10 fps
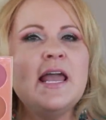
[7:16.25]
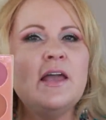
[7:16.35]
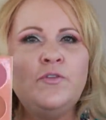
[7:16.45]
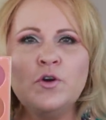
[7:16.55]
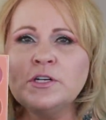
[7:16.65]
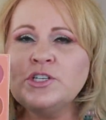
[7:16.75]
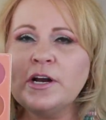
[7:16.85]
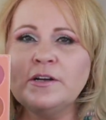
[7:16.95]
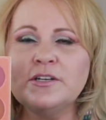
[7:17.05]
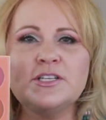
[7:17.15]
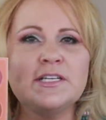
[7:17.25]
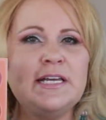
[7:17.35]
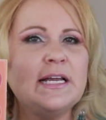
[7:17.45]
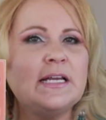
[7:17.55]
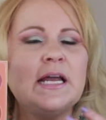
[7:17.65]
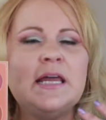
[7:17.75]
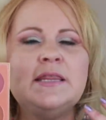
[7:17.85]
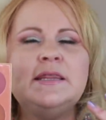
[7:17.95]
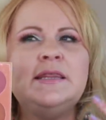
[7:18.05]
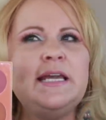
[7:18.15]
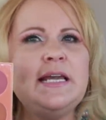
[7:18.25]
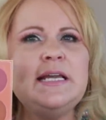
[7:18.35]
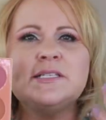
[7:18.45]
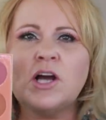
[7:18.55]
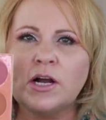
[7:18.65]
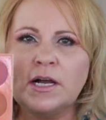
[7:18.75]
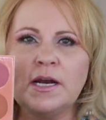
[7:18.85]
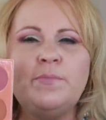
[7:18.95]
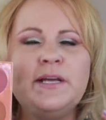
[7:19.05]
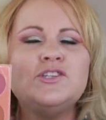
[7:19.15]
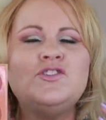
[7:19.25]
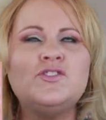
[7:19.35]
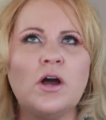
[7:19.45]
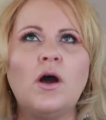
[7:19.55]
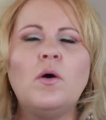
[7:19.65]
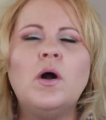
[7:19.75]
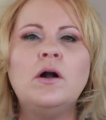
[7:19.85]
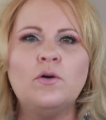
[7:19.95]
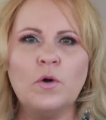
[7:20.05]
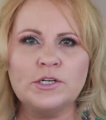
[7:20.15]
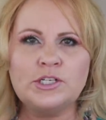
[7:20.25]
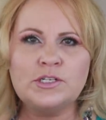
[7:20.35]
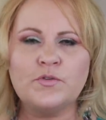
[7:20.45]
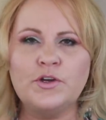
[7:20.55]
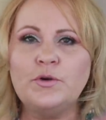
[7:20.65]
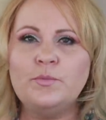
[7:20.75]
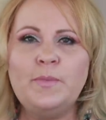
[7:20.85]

If you're darker skinned, these are gonna be so gorgeous for you.